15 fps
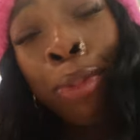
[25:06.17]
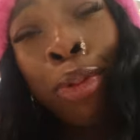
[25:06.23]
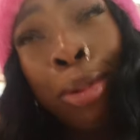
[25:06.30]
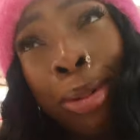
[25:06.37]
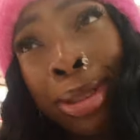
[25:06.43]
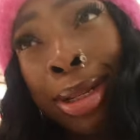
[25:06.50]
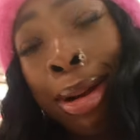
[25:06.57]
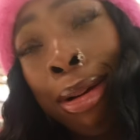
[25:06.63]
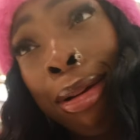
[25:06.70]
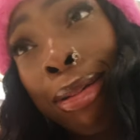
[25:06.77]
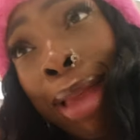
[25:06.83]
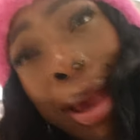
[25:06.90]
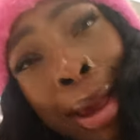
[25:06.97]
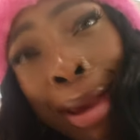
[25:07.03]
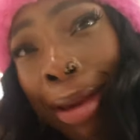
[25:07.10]
up for the rest of her
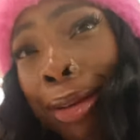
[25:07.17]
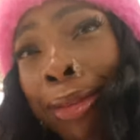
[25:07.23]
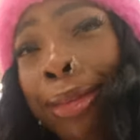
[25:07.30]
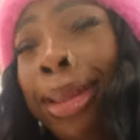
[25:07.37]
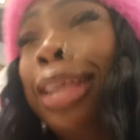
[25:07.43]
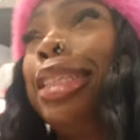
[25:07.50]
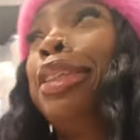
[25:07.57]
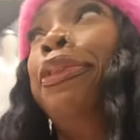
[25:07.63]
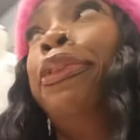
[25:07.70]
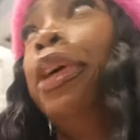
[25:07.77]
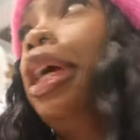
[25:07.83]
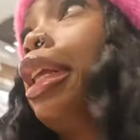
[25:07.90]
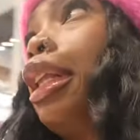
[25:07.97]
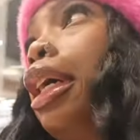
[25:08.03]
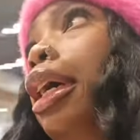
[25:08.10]
life. That's
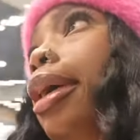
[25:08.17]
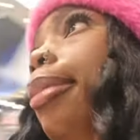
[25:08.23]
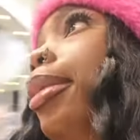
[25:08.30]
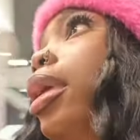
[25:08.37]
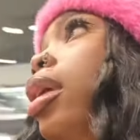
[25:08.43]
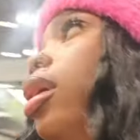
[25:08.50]
fucked up.